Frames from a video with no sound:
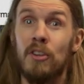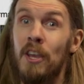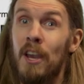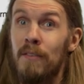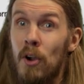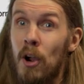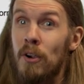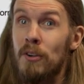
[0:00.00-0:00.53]
you
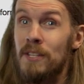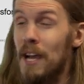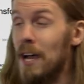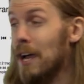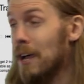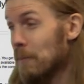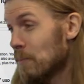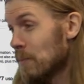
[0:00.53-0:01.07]
have a hard
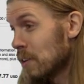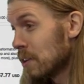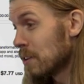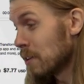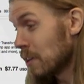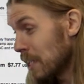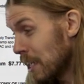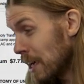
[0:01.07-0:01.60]
time
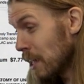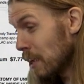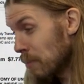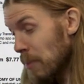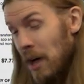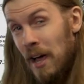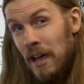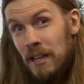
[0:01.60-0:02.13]
getting
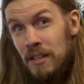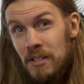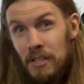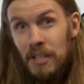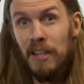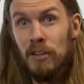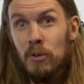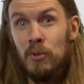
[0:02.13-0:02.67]
by until
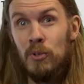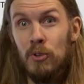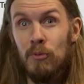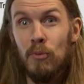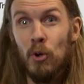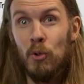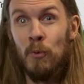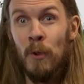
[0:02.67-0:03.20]
that new
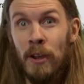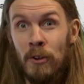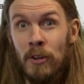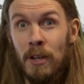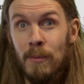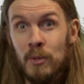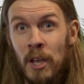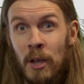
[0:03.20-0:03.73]
Tomb Mold record
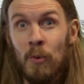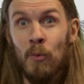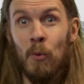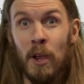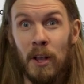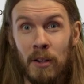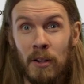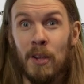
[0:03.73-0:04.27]
comes out?
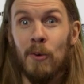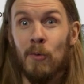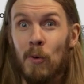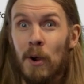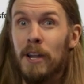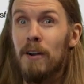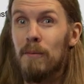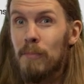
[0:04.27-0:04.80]
Well,
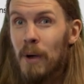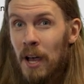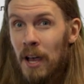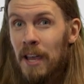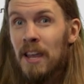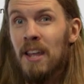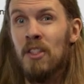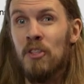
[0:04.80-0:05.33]
why not
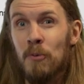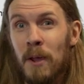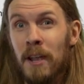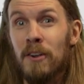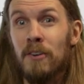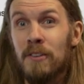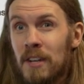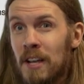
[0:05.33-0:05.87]
buy the
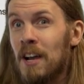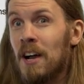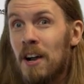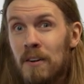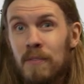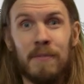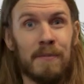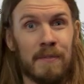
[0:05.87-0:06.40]
record
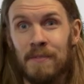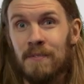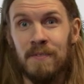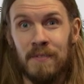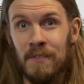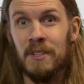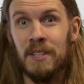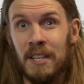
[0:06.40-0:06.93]
of
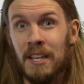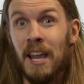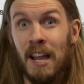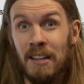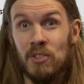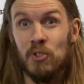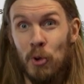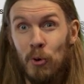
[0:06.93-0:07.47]
the
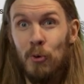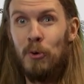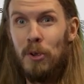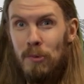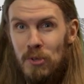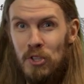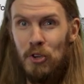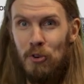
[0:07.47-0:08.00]
guys
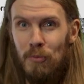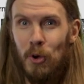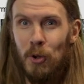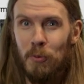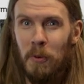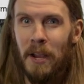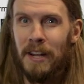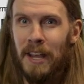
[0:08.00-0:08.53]
touring with Tomb
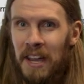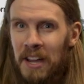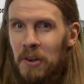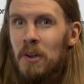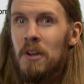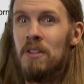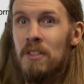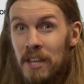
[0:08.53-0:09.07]
Mold right
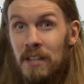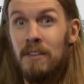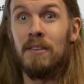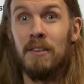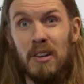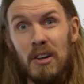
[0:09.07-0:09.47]
now that